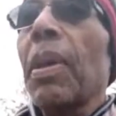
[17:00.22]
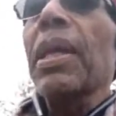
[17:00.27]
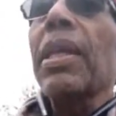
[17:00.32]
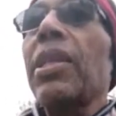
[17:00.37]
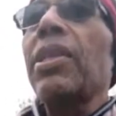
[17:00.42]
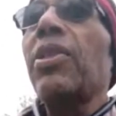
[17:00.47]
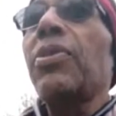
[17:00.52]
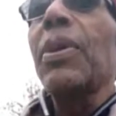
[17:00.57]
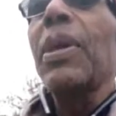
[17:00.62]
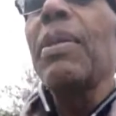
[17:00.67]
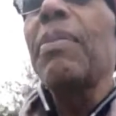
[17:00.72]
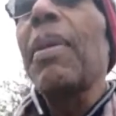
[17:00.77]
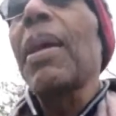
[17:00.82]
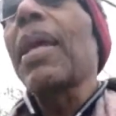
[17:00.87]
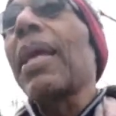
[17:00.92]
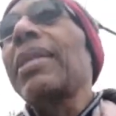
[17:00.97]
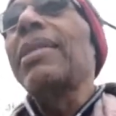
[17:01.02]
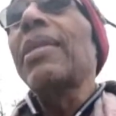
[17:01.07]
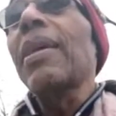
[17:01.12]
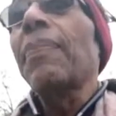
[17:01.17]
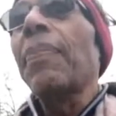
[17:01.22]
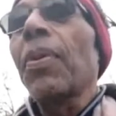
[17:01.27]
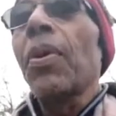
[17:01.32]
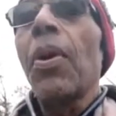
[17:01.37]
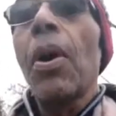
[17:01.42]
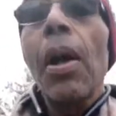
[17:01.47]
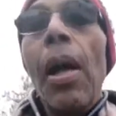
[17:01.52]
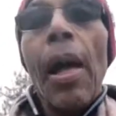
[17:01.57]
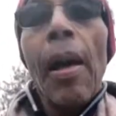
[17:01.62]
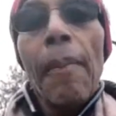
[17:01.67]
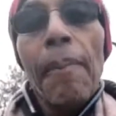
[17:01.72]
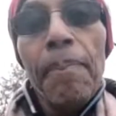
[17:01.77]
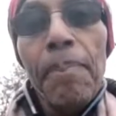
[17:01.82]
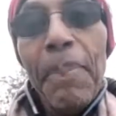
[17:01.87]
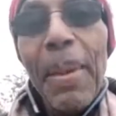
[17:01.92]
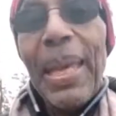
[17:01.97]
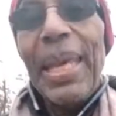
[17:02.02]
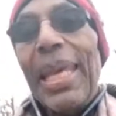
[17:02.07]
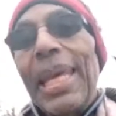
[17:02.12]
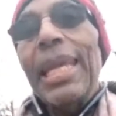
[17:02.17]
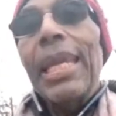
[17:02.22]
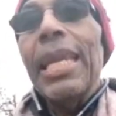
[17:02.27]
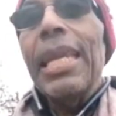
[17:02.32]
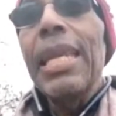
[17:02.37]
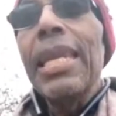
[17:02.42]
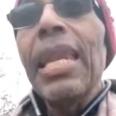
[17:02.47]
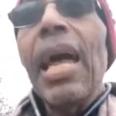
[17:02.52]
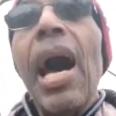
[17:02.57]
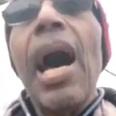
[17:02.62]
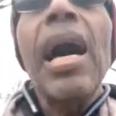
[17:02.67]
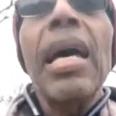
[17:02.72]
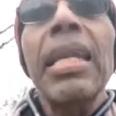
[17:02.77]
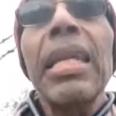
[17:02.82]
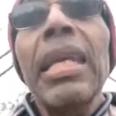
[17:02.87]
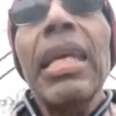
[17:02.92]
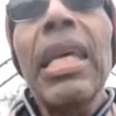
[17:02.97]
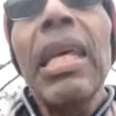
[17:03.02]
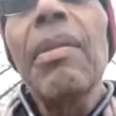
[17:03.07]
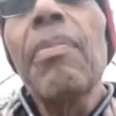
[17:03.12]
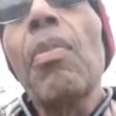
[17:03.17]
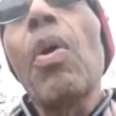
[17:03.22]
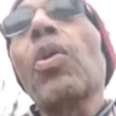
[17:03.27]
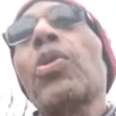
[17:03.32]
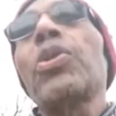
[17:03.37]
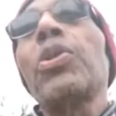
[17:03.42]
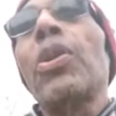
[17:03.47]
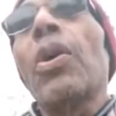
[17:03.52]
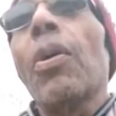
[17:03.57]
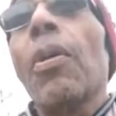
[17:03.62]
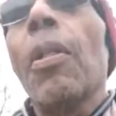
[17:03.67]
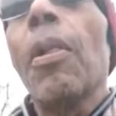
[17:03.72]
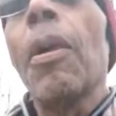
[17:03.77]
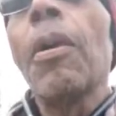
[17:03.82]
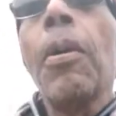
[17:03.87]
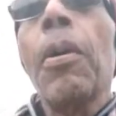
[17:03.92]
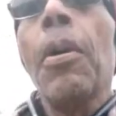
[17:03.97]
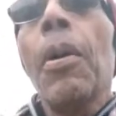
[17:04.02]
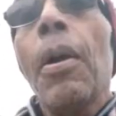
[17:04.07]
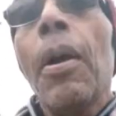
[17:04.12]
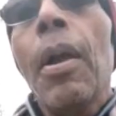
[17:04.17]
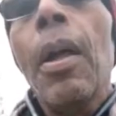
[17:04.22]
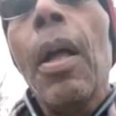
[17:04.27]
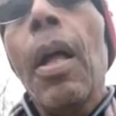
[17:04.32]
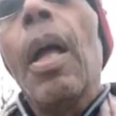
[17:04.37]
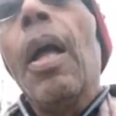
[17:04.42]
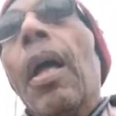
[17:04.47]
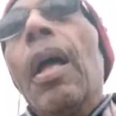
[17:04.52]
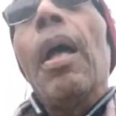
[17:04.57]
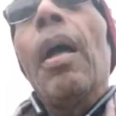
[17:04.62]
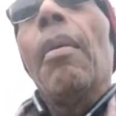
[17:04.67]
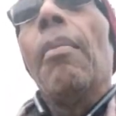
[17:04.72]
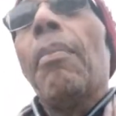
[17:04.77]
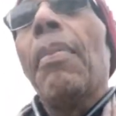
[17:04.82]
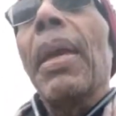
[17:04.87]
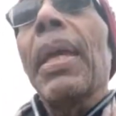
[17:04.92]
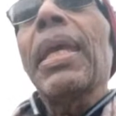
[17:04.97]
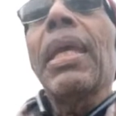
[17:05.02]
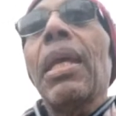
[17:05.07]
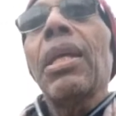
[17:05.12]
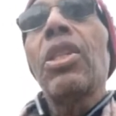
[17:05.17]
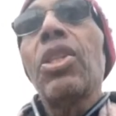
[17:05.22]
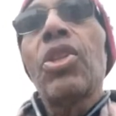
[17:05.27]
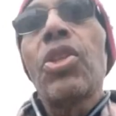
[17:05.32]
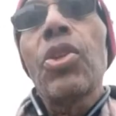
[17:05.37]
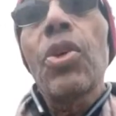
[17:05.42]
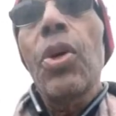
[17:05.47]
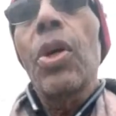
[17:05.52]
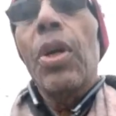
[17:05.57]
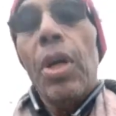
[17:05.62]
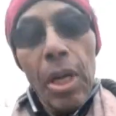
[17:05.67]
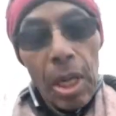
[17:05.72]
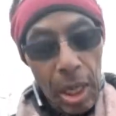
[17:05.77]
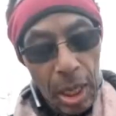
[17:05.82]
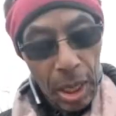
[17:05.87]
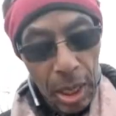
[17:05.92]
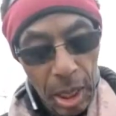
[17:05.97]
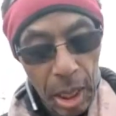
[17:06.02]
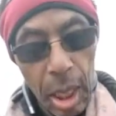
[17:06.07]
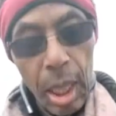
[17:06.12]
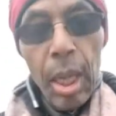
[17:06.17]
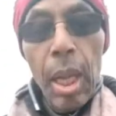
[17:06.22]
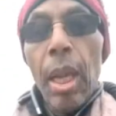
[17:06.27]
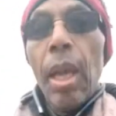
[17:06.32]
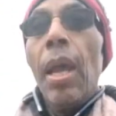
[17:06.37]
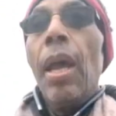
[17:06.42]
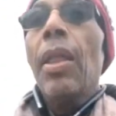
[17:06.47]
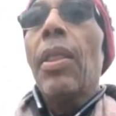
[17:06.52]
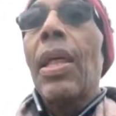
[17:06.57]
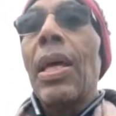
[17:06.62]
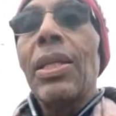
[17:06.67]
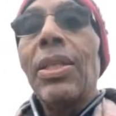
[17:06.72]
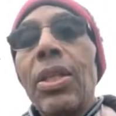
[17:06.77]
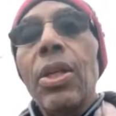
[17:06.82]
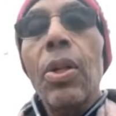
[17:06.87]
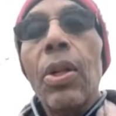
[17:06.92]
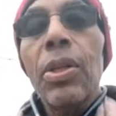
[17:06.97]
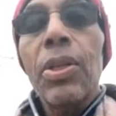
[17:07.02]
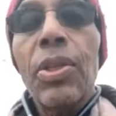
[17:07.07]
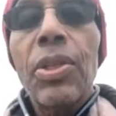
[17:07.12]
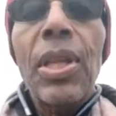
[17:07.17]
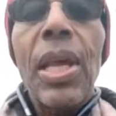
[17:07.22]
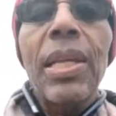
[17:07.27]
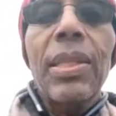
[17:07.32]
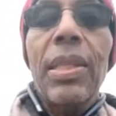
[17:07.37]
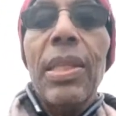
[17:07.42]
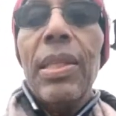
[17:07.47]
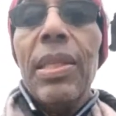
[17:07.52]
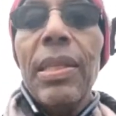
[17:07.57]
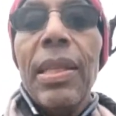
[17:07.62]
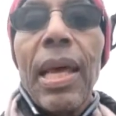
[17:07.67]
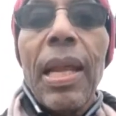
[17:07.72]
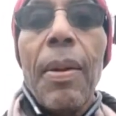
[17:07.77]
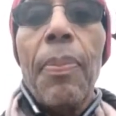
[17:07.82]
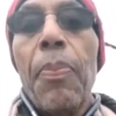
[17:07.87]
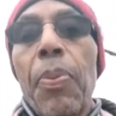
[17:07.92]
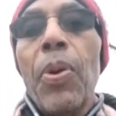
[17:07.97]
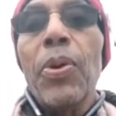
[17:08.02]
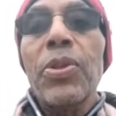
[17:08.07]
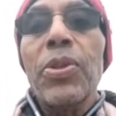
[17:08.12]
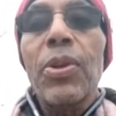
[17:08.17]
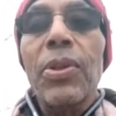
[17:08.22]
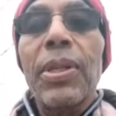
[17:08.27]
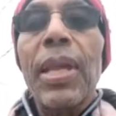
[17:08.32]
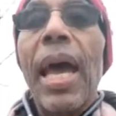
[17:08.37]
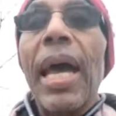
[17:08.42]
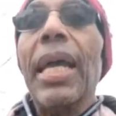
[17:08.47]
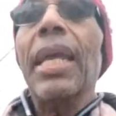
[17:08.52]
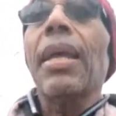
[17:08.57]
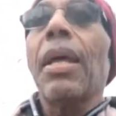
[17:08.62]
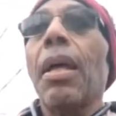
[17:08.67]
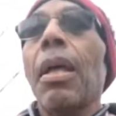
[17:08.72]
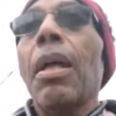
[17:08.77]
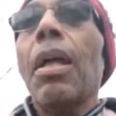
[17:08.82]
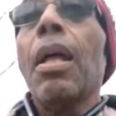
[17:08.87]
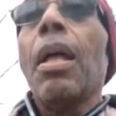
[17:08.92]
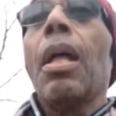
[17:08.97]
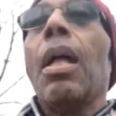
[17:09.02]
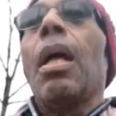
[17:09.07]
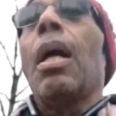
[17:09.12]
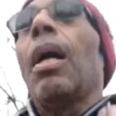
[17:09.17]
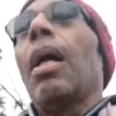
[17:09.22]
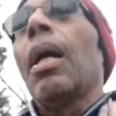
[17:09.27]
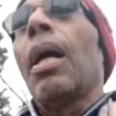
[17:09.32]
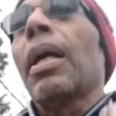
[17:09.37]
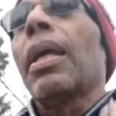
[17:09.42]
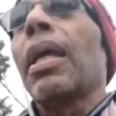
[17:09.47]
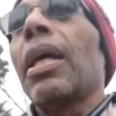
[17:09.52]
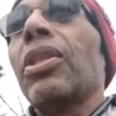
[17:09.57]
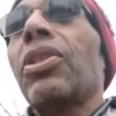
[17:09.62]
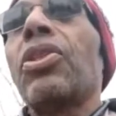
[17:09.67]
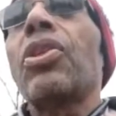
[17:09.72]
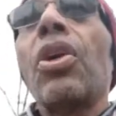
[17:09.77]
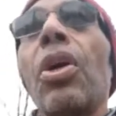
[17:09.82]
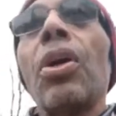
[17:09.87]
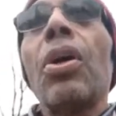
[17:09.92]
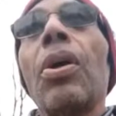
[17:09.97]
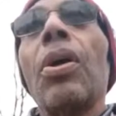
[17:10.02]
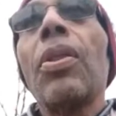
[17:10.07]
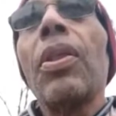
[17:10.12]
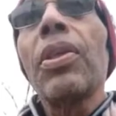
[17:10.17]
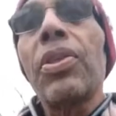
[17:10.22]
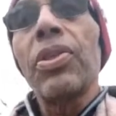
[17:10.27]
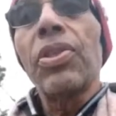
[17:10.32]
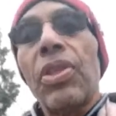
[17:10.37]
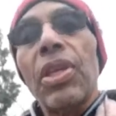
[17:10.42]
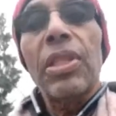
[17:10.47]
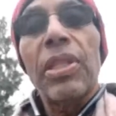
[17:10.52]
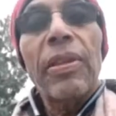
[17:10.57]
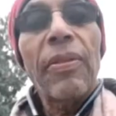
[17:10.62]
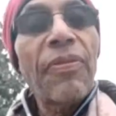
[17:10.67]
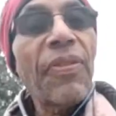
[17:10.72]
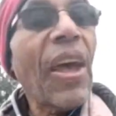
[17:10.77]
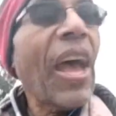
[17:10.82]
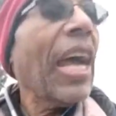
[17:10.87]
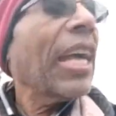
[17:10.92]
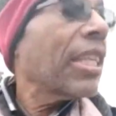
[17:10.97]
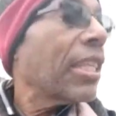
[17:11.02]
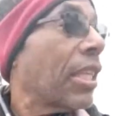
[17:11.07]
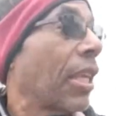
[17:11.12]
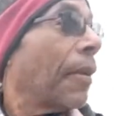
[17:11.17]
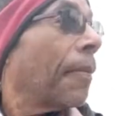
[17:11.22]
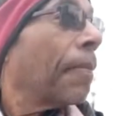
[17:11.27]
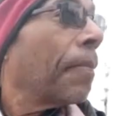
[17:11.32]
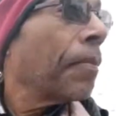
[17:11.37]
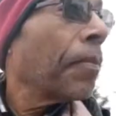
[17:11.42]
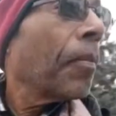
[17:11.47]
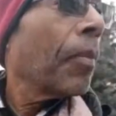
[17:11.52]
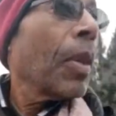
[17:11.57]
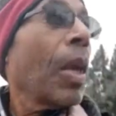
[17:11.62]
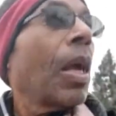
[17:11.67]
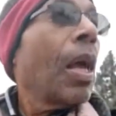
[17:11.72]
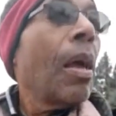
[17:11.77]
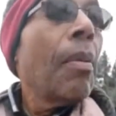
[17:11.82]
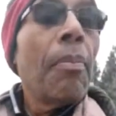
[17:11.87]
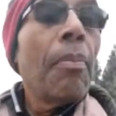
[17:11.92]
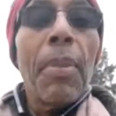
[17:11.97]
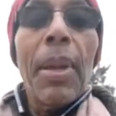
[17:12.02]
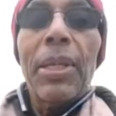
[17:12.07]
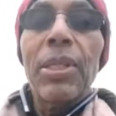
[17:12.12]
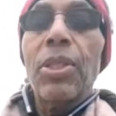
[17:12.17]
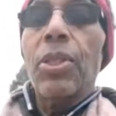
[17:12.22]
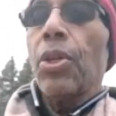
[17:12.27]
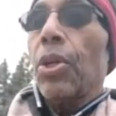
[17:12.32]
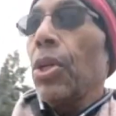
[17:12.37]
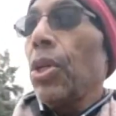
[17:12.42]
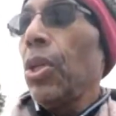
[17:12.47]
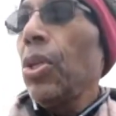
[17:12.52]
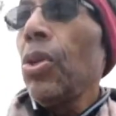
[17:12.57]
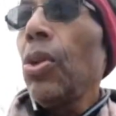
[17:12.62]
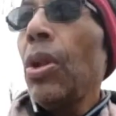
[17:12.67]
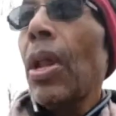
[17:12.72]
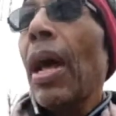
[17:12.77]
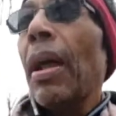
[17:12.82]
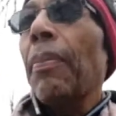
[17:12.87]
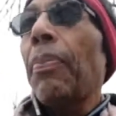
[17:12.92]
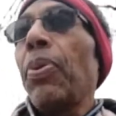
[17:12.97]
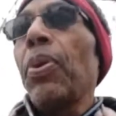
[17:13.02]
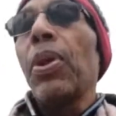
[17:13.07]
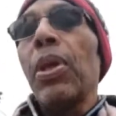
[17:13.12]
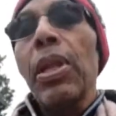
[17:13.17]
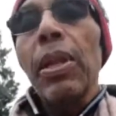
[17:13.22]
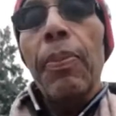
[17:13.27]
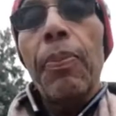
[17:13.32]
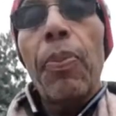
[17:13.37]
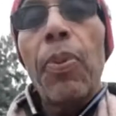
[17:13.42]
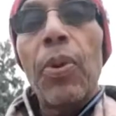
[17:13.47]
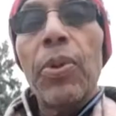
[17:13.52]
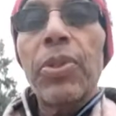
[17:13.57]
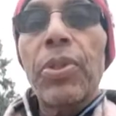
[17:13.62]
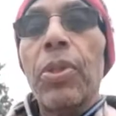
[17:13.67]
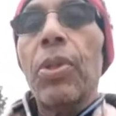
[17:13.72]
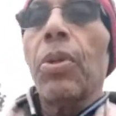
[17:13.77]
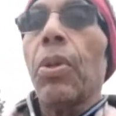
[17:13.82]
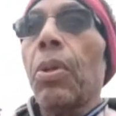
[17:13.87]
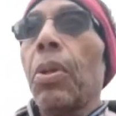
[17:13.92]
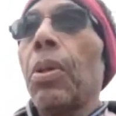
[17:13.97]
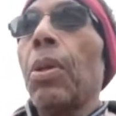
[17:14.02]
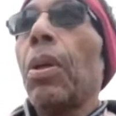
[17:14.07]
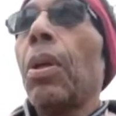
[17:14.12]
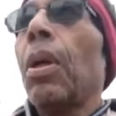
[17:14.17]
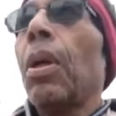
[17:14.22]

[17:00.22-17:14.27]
make it sweet, make it simple, make it non-emotional. Make it sure that Jill understands this is not a personal attack against her. This is just the fact. Make sure you do not put any personal